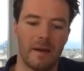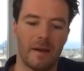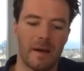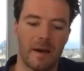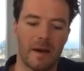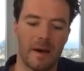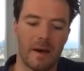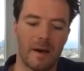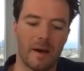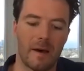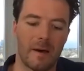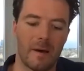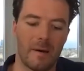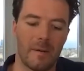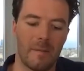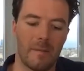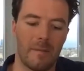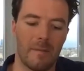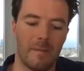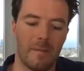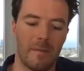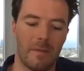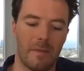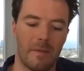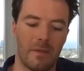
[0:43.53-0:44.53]

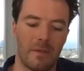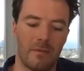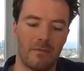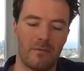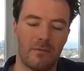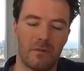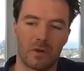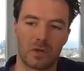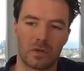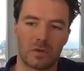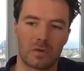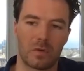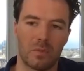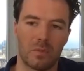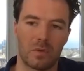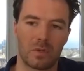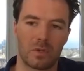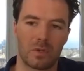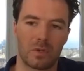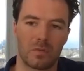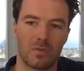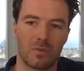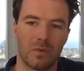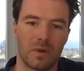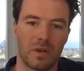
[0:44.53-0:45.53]
The first one
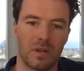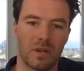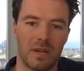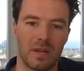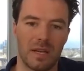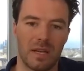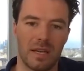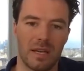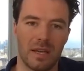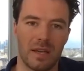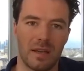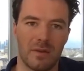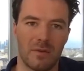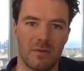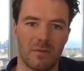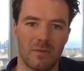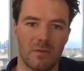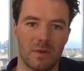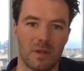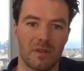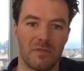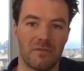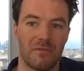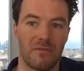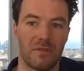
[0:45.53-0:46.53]
was a really,
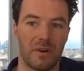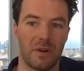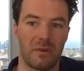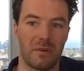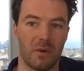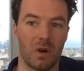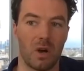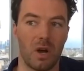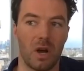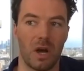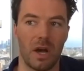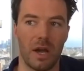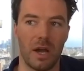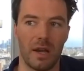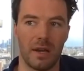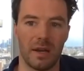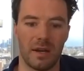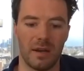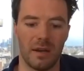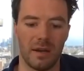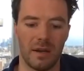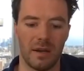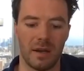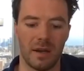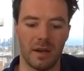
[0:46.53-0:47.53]
really fun ride
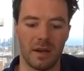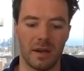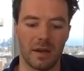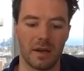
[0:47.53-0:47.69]
and